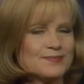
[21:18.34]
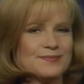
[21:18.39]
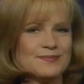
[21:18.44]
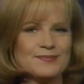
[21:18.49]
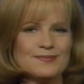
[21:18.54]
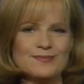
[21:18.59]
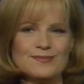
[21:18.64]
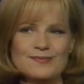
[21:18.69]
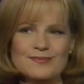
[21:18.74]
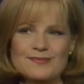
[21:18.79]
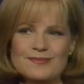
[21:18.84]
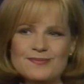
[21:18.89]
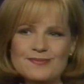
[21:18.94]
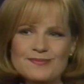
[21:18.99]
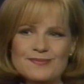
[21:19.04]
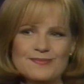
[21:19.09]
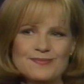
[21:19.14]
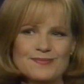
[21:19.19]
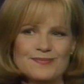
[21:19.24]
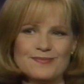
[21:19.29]
I'm
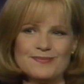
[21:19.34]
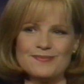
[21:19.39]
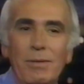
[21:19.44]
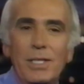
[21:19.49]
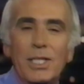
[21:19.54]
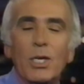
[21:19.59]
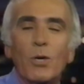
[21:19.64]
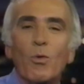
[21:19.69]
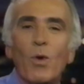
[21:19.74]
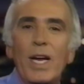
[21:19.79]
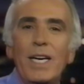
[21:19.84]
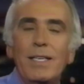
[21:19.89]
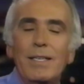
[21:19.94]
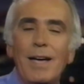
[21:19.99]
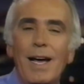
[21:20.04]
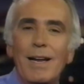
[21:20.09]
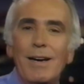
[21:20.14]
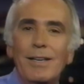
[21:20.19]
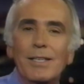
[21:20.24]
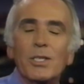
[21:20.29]
teasing you. It's a great
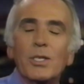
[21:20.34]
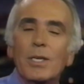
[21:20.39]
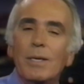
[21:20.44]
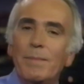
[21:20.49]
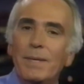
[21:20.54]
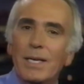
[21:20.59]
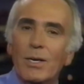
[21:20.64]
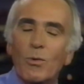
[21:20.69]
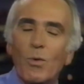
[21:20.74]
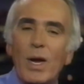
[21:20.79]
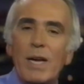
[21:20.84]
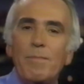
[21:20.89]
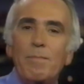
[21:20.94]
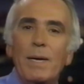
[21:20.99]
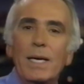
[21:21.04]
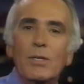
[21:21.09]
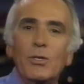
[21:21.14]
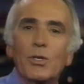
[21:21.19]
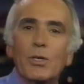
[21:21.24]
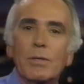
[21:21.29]
title. It's going to be a great
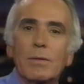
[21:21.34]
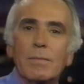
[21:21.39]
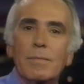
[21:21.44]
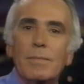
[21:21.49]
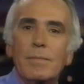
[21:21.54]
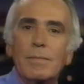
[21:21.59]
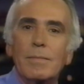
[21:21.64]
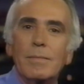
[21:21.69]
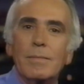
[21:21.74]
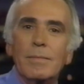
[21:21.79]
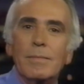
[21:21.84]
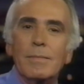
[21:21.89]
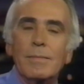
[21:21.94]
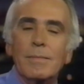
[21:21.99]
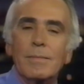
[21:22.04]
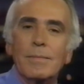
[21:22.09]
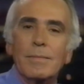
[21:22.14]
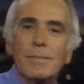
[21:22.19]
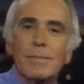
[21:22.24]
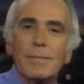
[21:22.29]
picture.
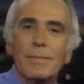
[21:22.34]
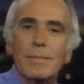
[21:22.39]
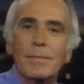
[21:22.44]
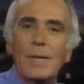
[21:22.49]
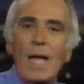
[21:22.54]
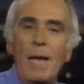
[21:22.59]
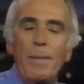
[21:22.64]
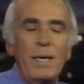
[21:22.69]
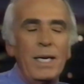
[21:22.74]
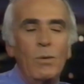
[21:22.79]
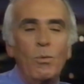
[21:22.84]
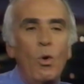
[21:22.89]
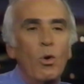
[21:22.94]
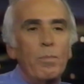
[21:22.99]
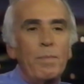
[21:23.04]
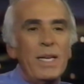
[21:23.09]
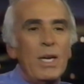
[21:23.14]
I mean, it won't be.